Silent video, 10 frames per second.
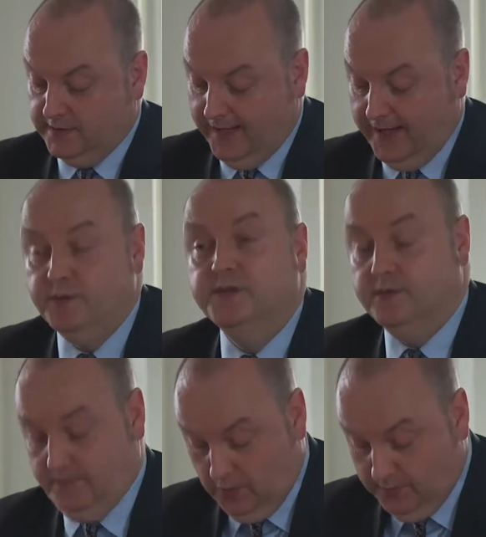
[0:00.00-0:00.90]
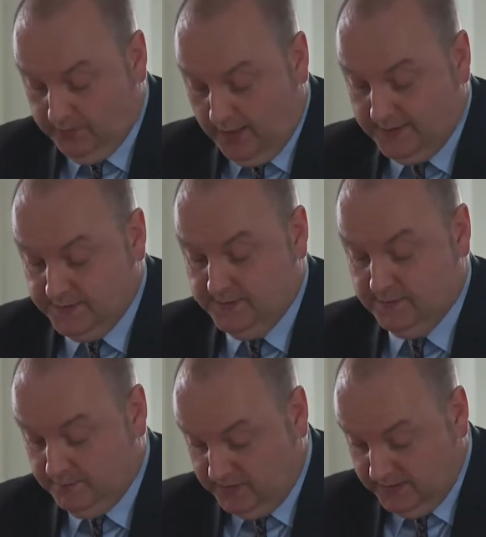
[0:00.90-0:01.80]
the language of human rights
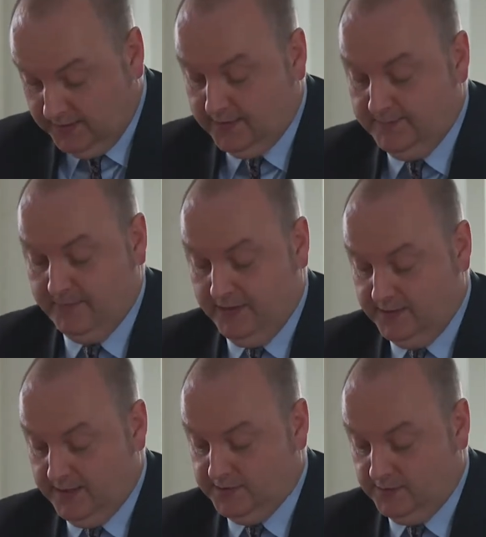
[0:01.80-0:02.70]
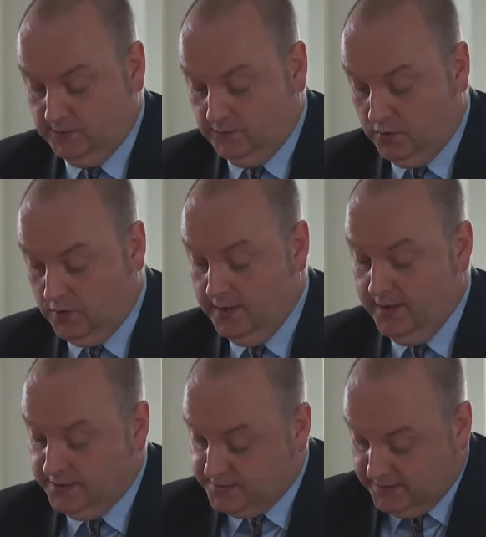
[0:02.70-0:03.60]
in particular, international law,
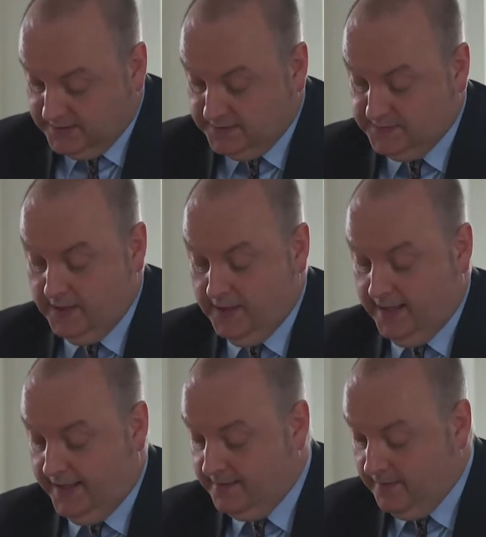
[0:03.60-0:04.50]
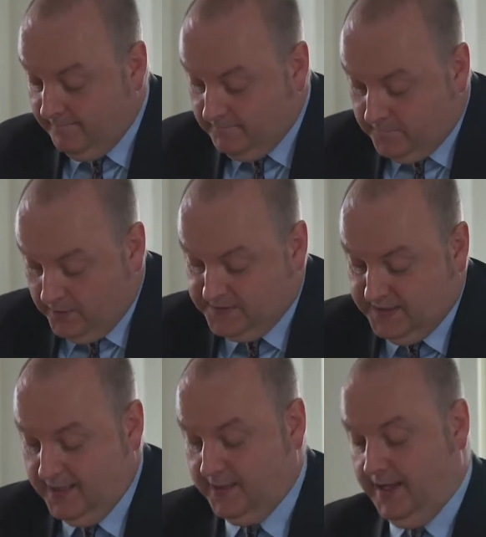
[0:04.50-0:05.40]
treaties and various
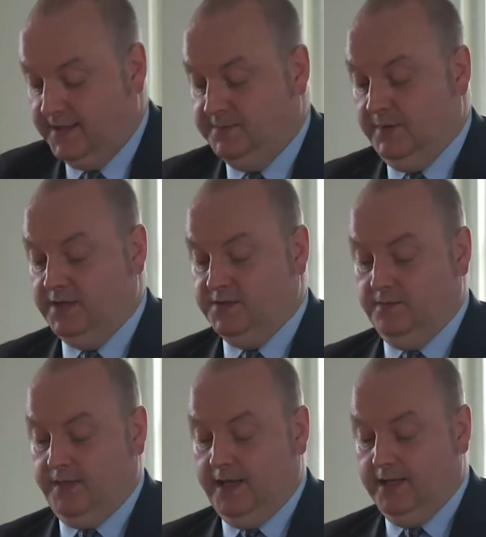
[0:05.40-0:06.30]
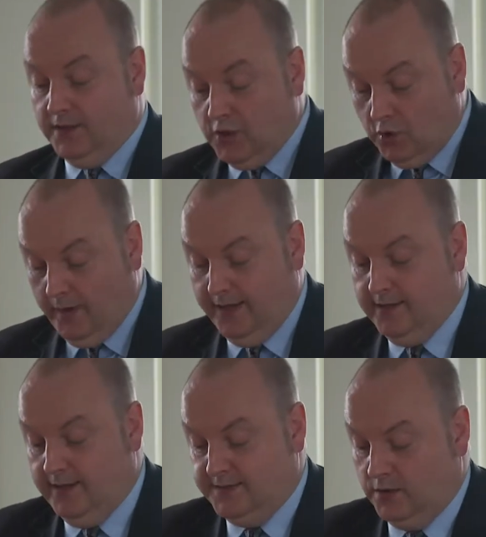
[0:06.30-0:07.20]
other aspects of that, and the
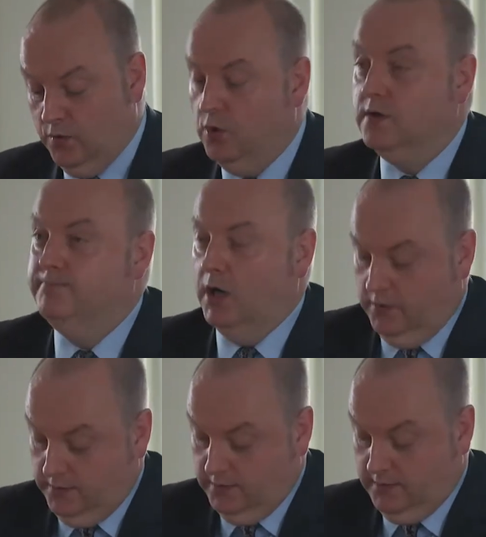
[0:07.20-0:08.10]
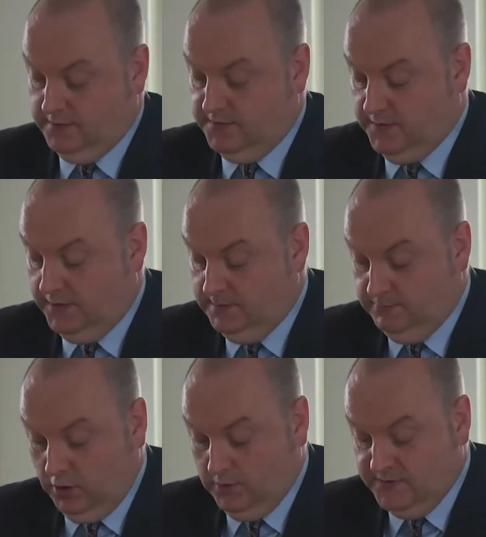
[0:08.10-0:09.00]
UN as a core component of Australian
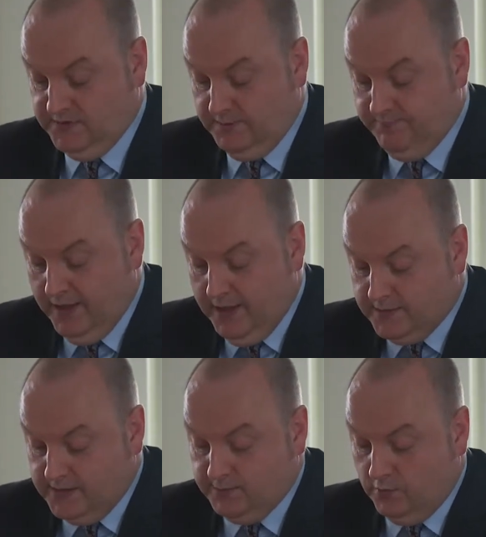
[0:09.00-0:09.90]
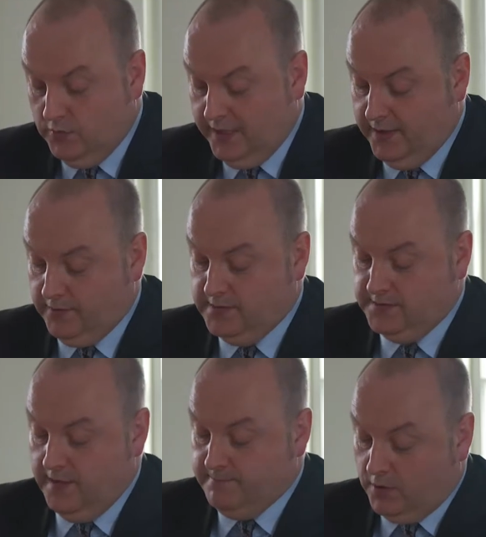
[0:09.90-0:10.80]
diplomacy. These were all
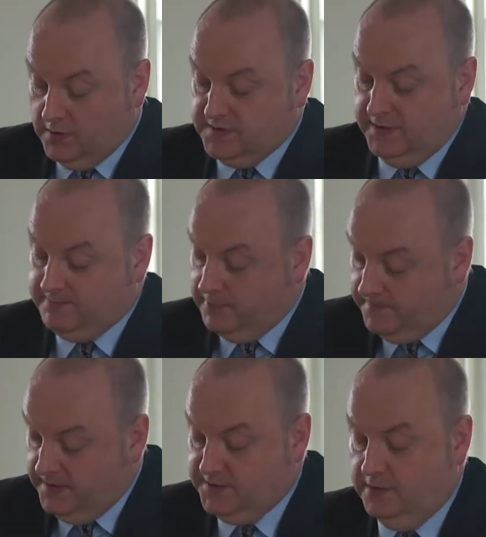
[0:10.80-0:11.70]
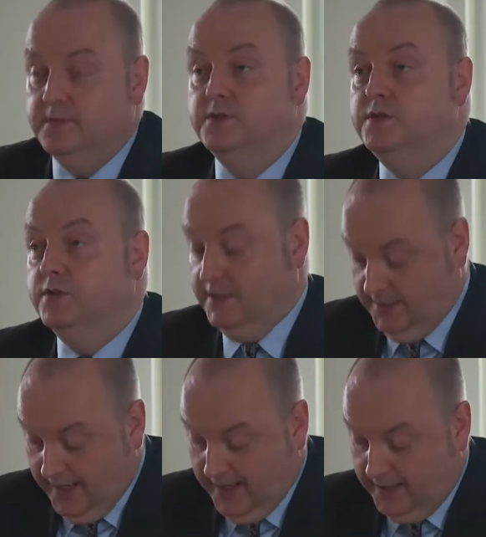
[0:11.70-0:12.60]
areas personally and professionally of enduring